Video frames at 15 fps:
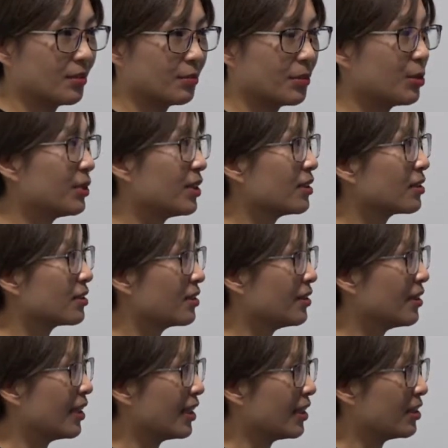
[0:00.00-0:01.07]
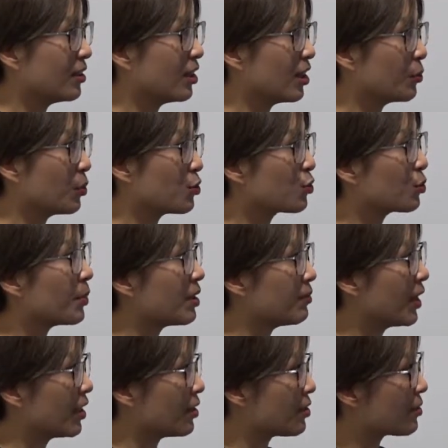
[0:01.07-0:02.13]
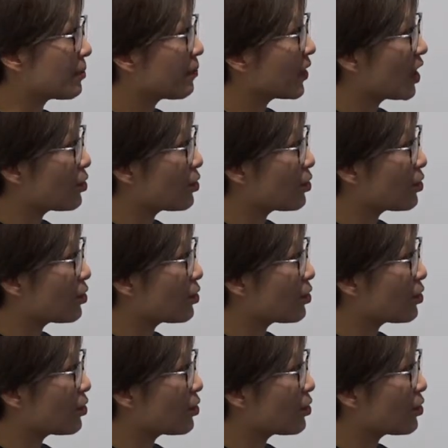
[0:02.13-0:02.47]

Maybe they want to mean this.